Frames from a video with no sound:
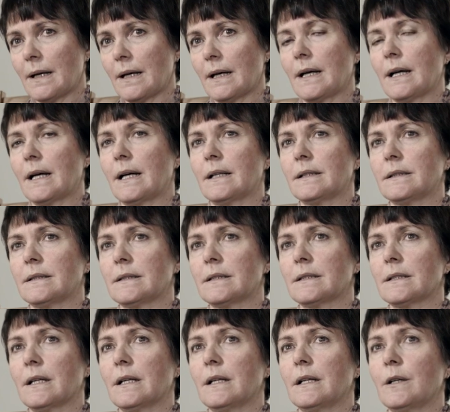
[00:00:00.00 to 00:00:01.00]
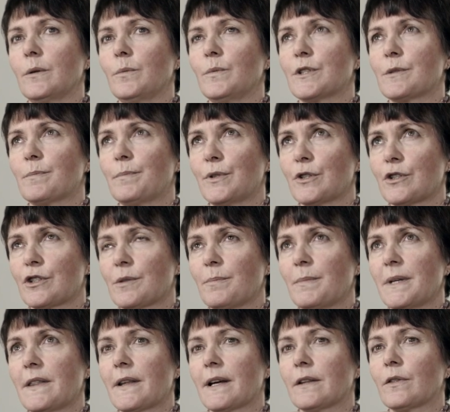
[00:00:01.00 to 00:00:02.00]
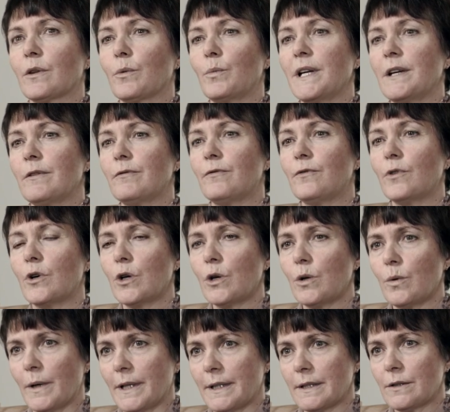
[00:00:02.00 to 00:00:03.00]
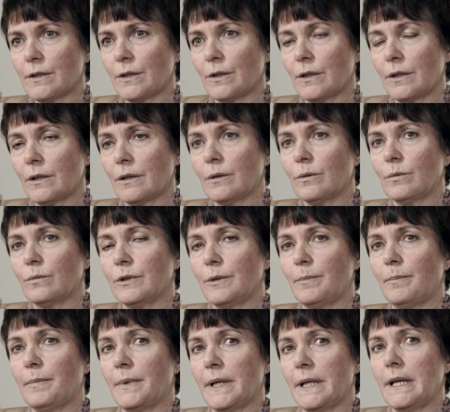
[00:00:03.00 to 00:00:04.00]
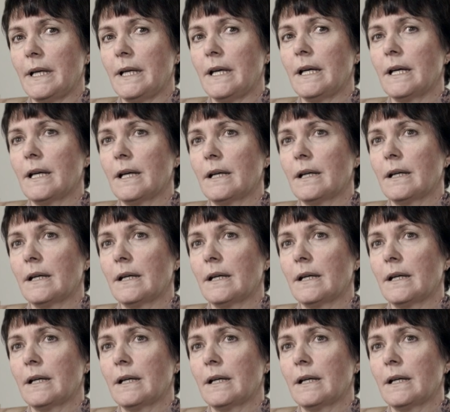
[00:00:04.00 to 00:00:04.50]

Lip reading: and it was put to me that the way forward would be